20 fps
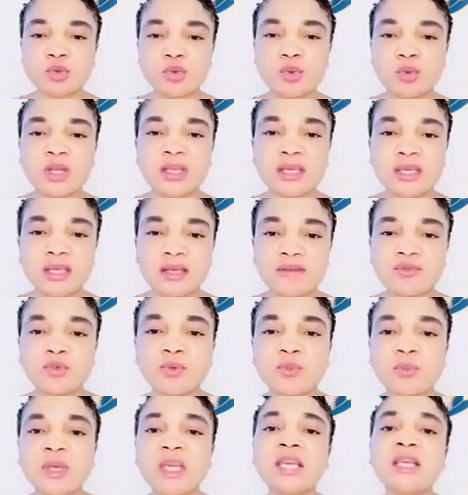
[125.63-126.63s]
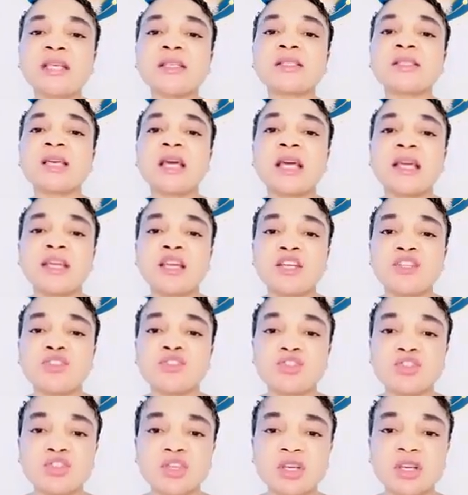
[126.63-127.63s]
to you and give you peace
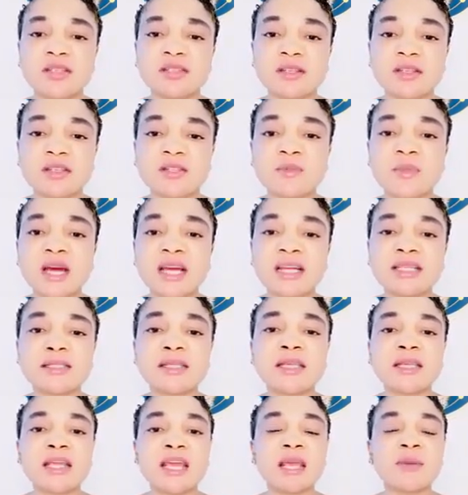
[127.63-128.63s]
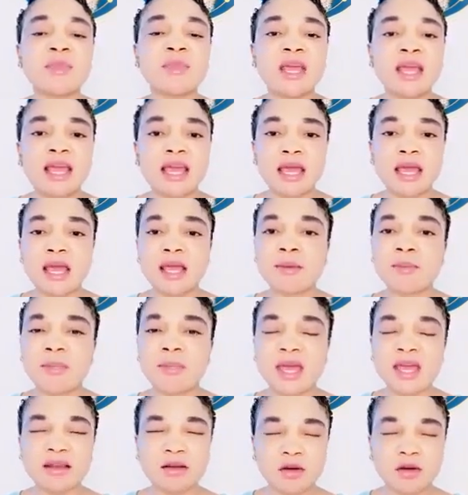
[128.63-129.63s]
in Jesus' mighty name.
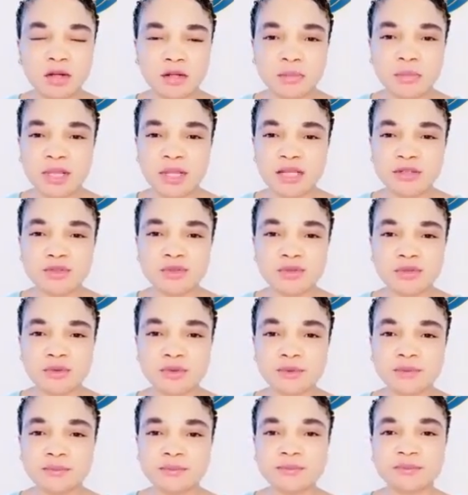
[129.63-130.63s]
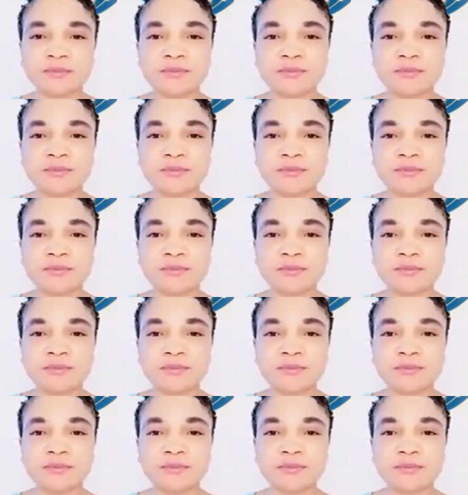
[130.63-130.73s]
Amen. God bless you.